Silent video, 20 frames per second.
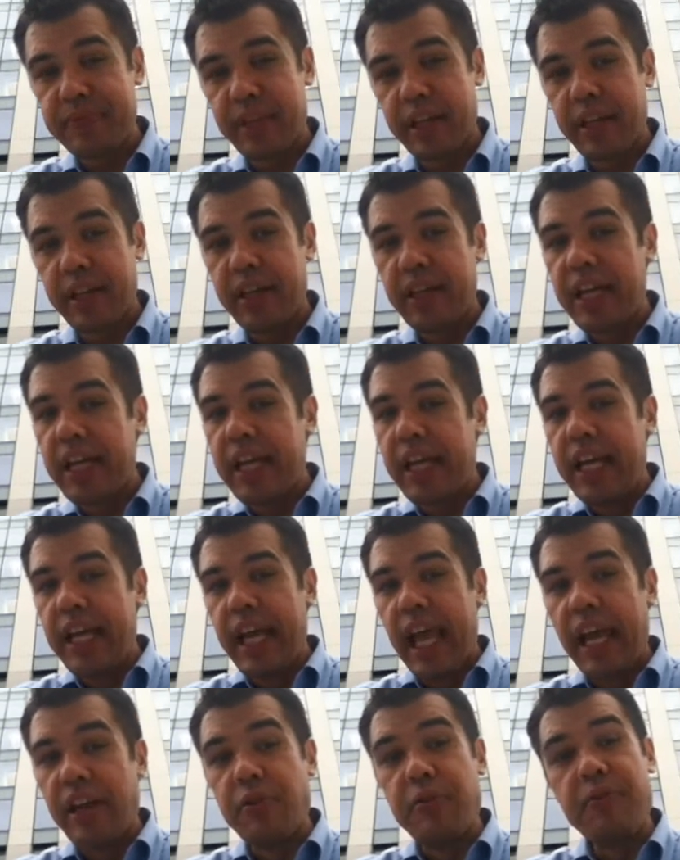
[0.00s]
Okay?
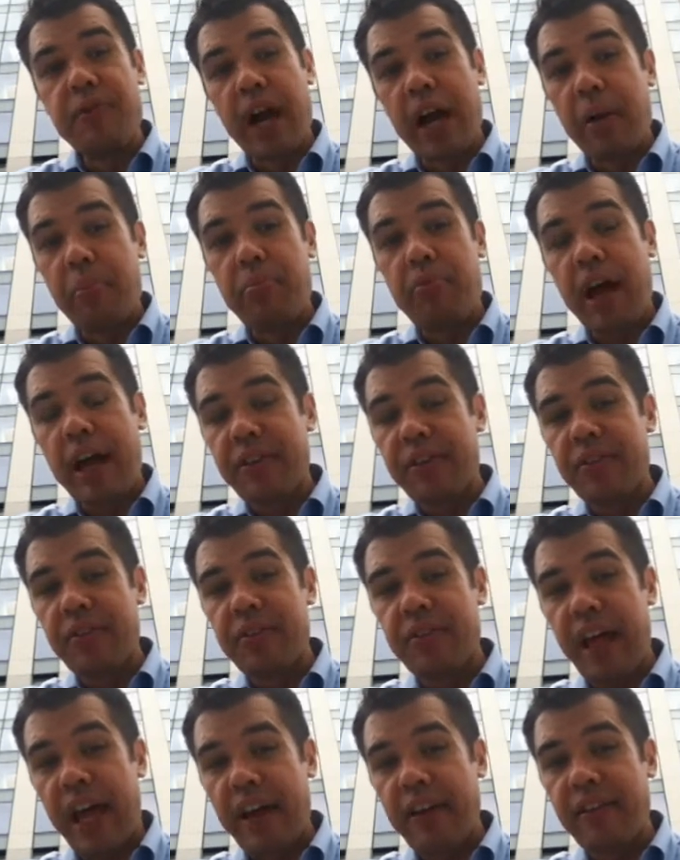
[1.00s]
And you've got to
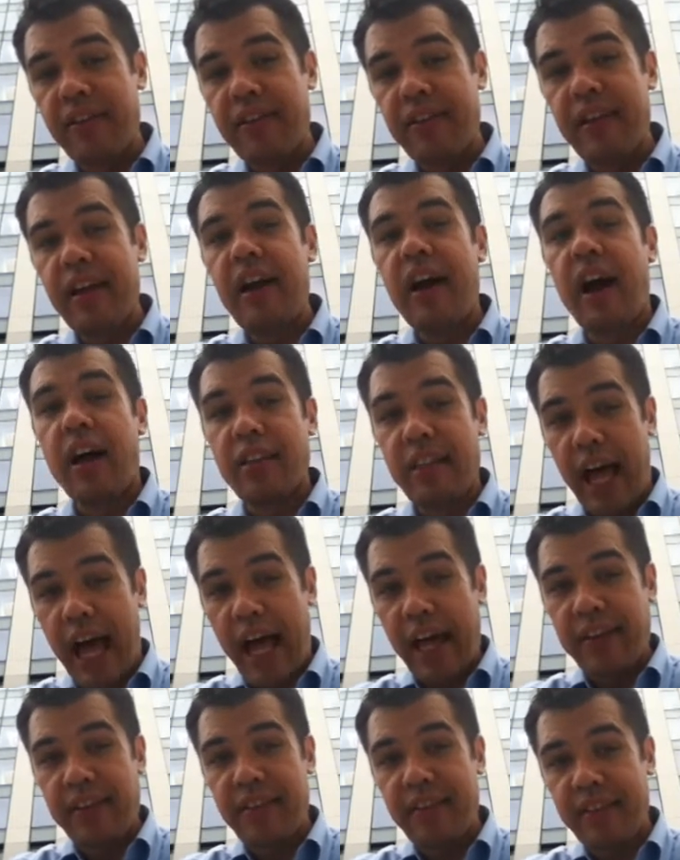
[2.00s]
practice that a
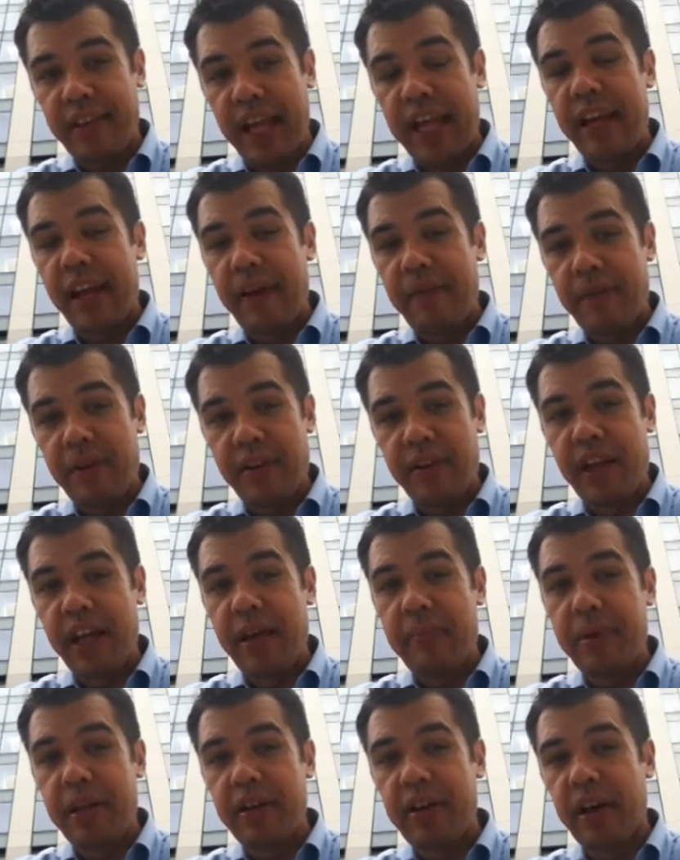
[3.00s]
lot and every
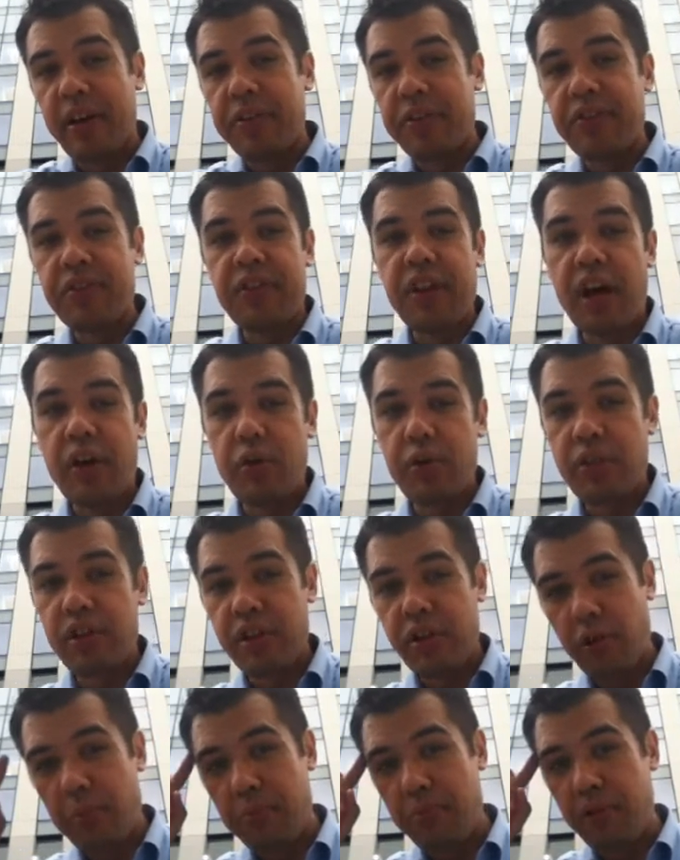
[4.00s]
day, because it's not only
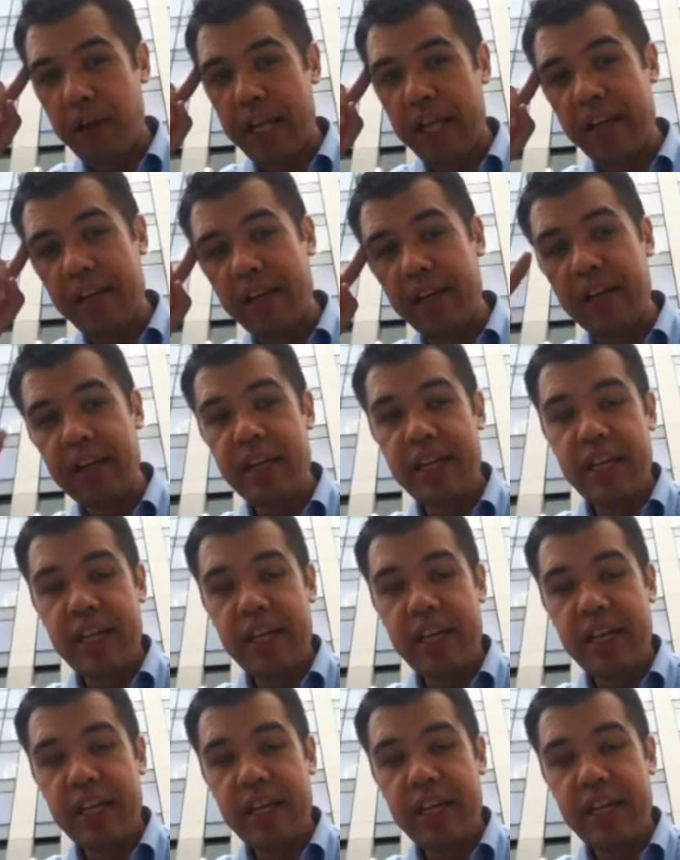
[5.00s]
your brain